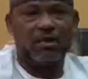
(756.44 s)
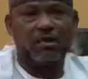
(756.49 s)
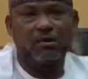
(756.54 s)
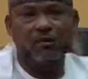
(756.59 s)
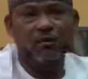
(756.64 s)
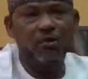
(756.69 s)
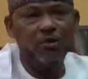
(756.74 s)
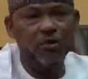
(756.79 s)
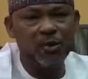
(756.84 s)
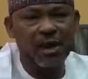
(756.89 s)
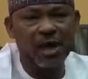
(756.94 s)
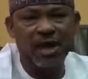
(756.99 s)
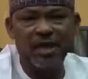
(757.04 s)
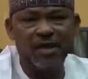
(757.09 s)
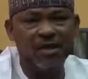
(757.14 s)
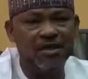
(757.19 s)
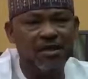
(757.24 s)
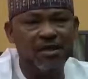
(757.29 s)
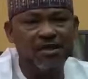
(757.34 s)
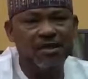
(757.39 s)

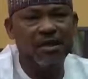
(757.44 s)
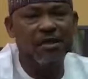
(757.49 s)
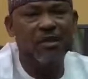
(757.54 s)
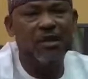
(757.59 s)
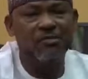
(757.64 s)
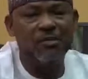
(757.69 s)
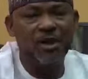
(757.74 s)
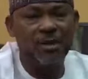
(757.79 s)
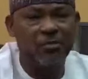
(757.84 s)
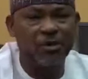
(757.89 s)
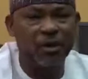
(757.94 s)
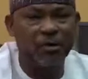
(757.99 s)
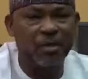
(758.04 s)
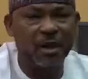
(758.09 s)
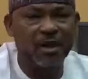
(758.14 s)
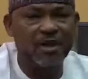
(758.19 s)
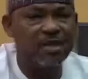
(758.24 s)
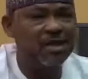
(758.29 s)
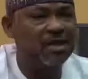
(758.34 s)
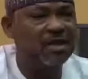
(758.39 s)
Usually, it's a government
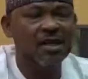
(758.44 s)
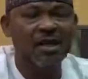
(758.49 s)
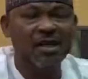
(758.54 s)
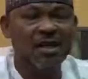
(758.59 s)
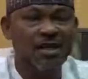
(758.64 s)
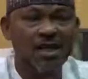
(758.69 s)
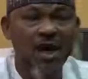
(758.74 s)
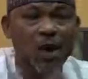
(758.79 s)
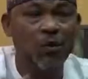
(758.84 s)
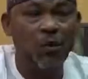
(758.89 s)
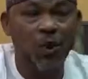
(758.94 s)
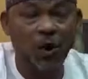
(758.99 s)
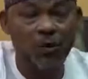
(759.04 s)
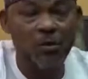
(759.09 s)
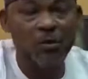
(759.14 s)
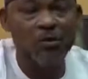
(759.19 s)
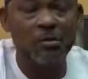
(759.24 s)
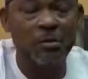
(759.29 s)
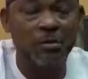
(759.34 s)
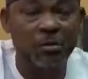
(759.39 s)
property that will
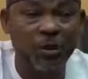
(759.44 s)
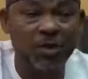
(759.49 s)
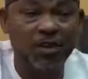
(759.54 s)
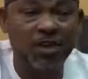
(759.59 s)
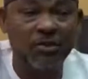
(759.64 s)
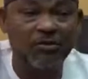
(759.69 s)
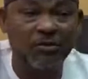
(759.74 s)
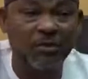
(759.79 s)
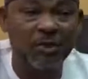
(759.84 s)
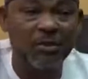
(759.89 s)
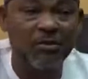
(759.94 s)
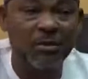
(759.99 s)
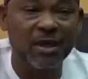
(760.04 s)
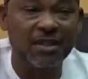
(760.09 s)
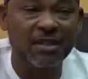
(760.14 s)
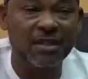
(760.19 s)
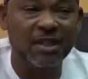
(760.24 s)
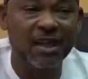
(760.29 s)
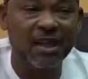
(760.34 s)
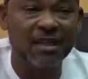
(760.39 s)
always be budgeted for the
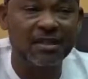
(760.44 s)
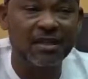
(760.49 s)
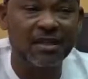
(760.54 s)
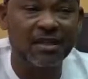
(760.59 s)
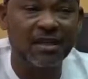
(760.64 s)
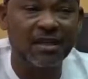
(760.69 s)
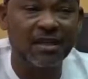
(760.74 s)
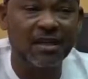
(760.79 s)
maintenance.